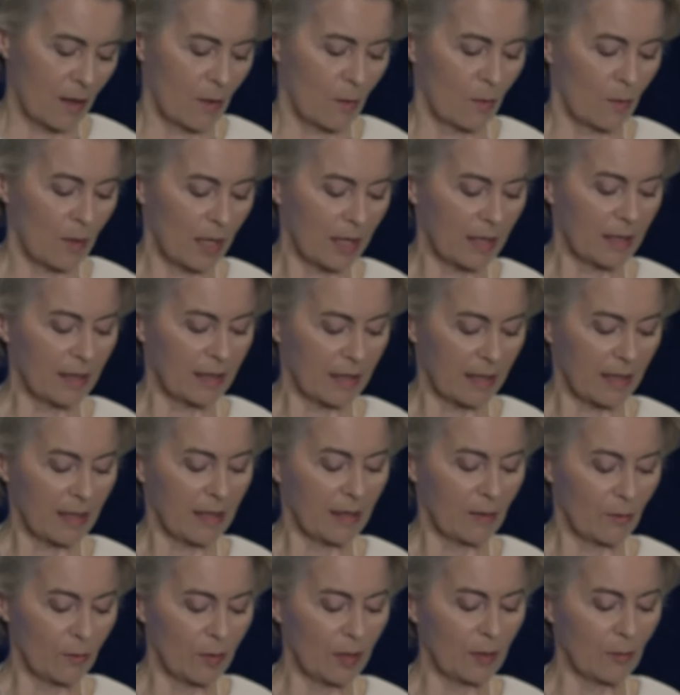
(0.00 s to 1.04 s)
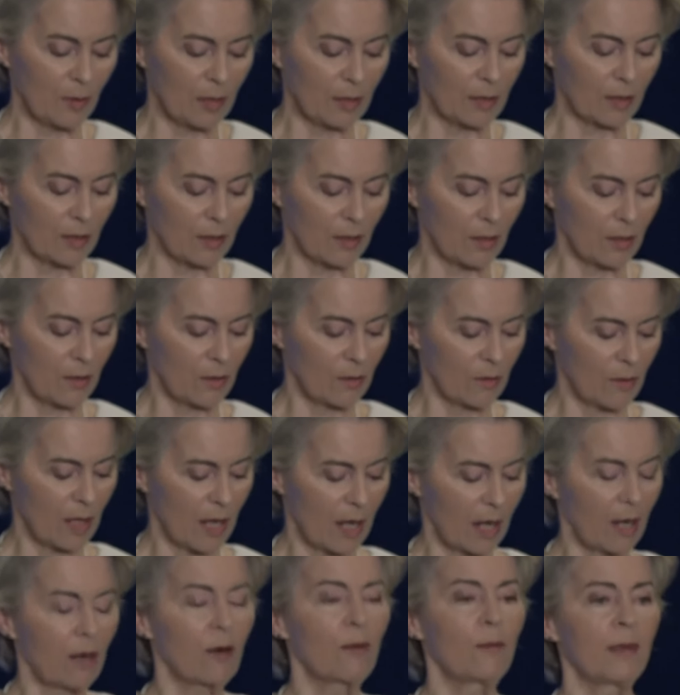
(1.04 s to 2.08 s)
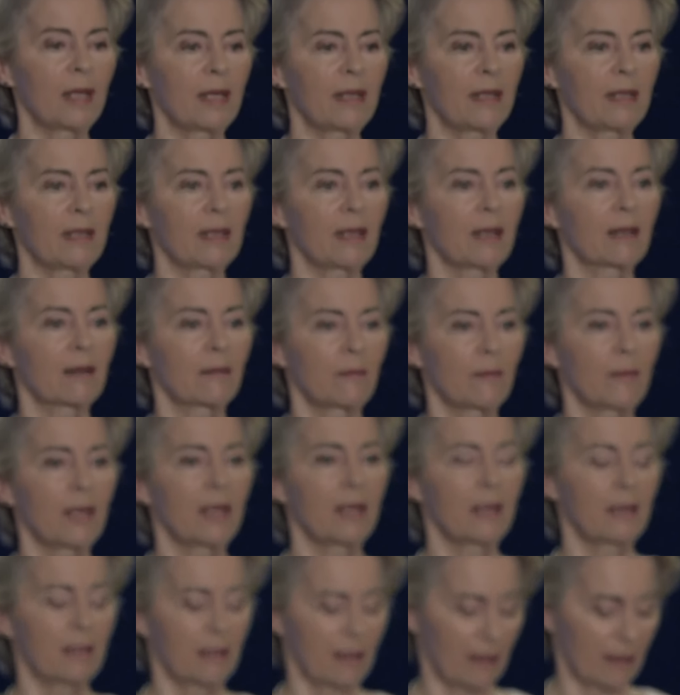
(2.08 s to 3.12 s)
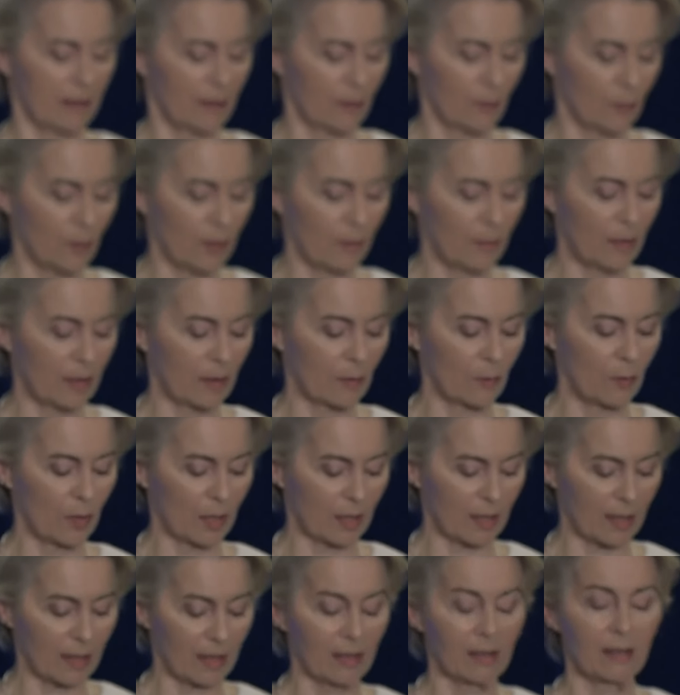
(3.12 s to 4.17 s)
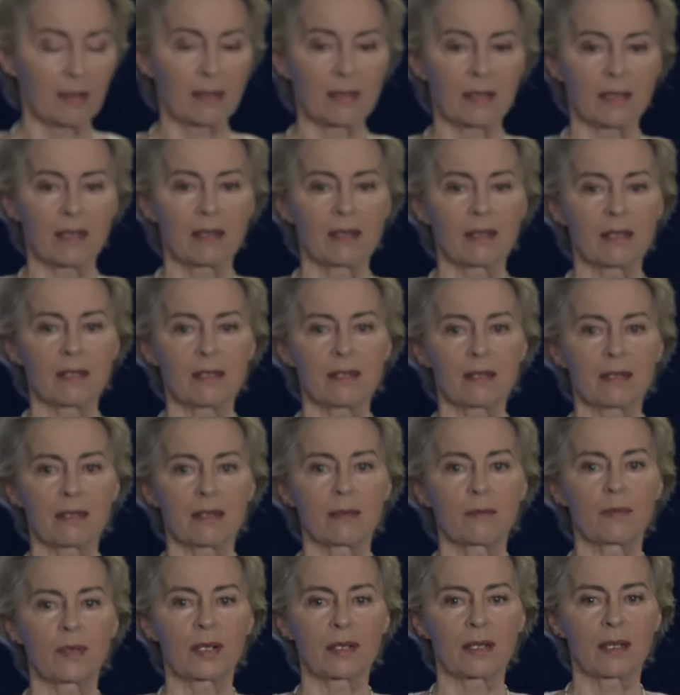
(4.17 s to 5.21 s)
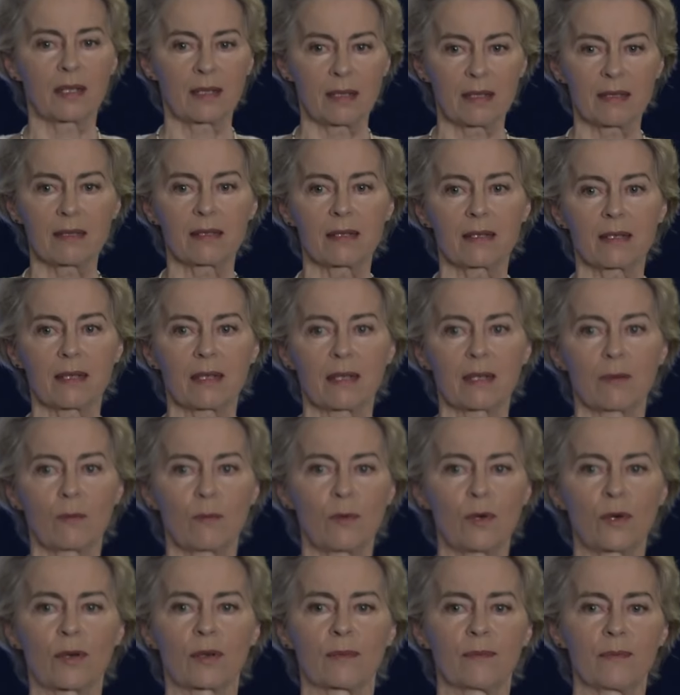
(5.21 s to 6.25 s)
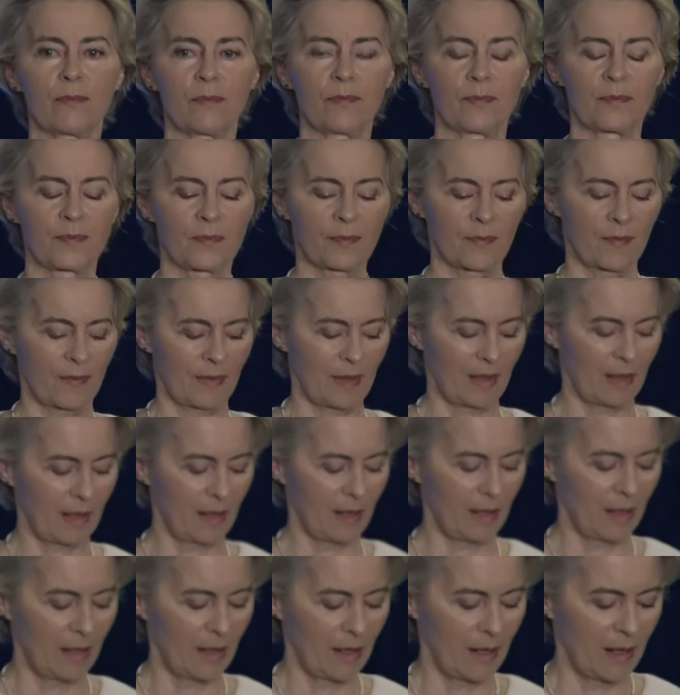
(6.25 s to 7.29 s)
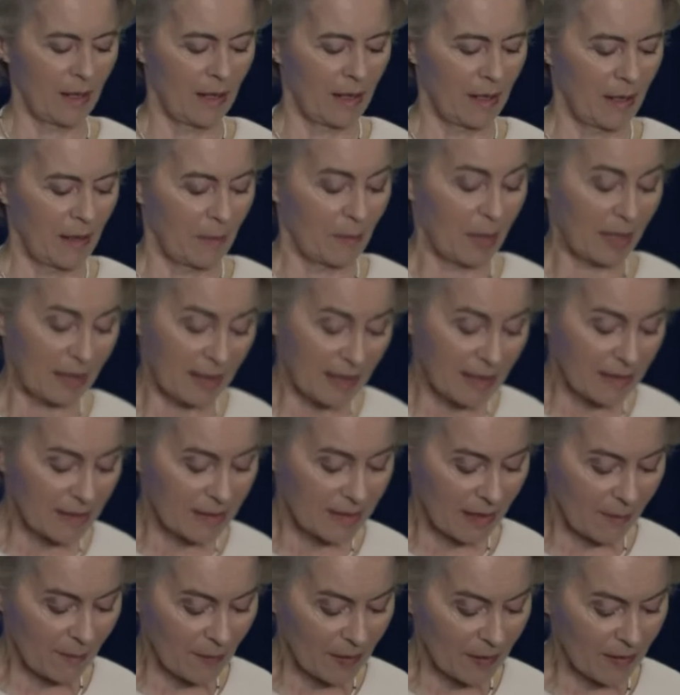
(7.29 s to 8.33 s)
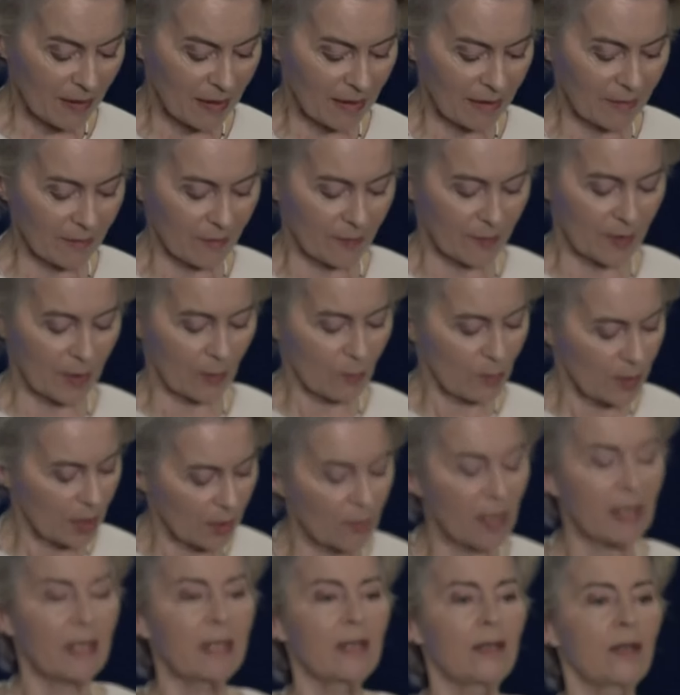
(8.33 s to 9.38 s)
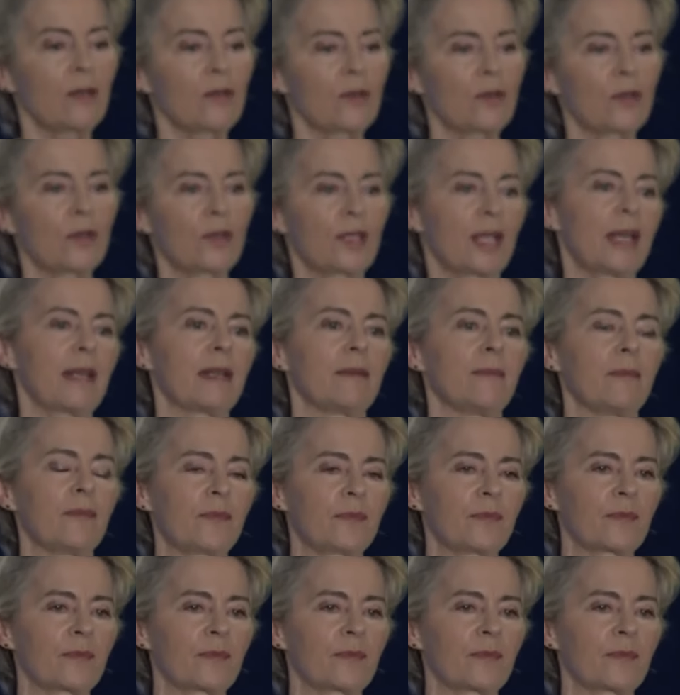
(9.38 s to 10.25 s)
One day we will know how many young men and women were killed in this imperialistic war. But there's something we already know today